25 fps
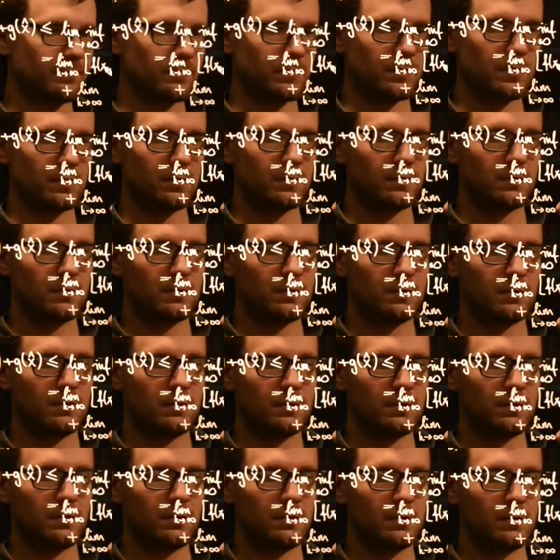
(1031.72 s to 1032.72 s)

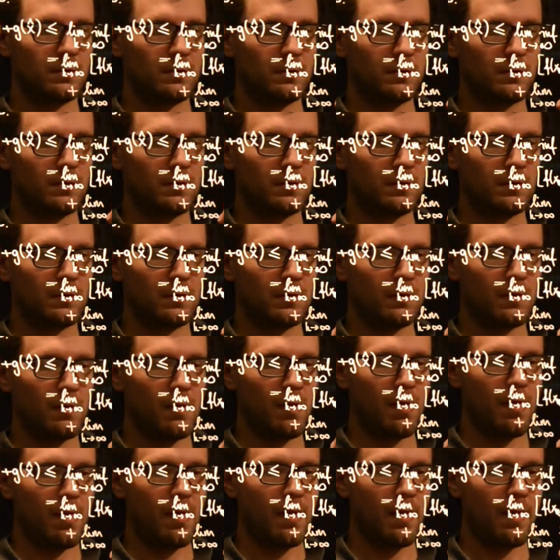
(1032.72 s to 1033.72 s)

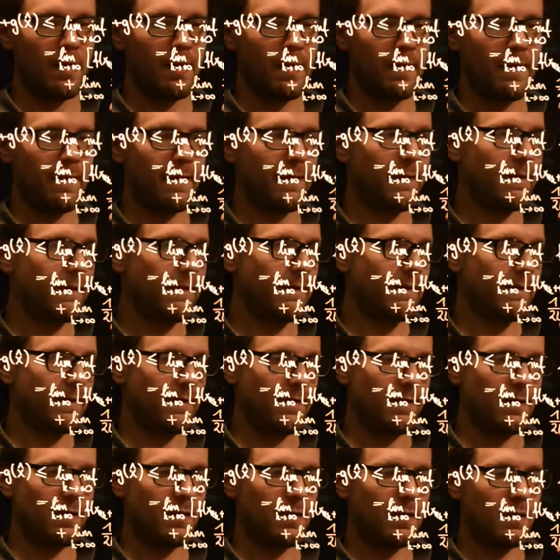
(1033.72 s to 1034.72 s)

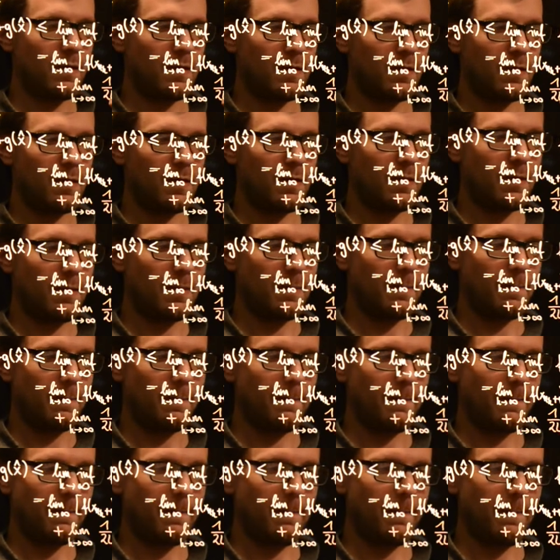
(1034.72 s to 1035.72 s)

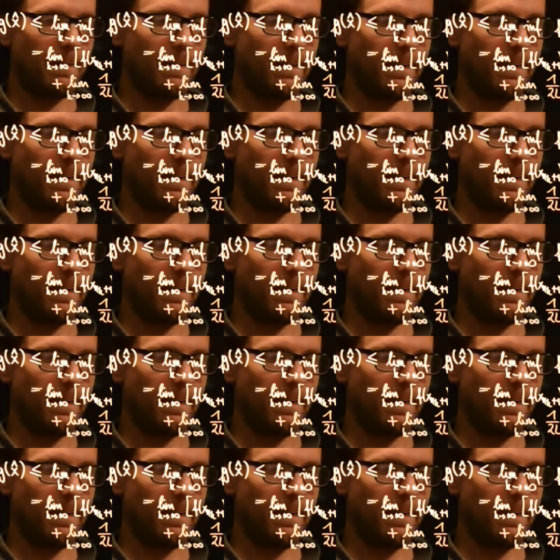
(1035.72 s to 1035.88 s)
Nothing is said.